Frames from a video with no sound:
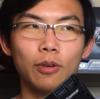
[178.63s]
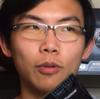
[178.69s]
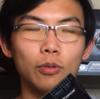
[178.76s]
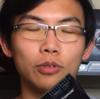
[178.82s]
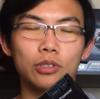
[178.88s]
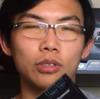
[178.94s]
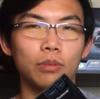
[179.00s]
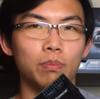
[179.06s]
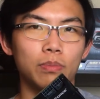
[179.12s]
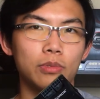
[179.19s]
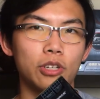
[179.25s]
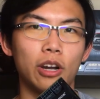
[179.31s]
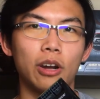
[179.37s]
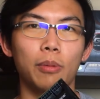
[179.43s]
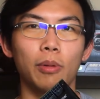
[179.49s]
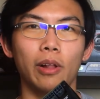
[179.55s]
which is a
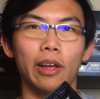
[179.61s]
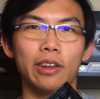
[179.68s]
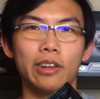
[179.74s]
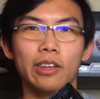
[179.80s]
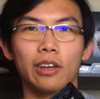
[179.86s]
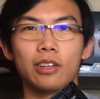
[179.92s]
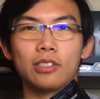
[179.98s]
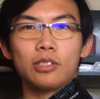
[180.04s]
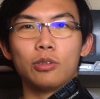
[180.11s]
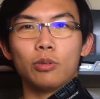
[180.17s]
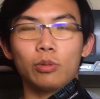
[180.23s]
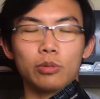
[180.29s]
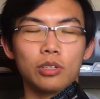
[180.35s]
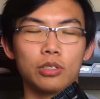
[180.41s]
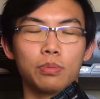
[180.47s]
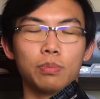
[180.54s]
terrible idea because
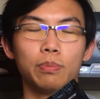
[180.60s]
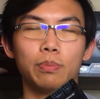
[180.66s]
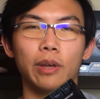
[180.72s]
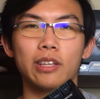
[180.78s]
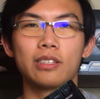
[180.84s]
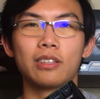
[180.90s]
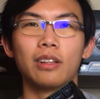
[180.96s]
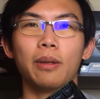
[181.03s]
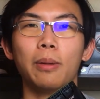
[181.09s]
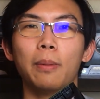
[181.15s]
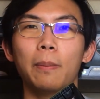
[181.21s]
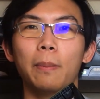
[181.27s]
you'll just basically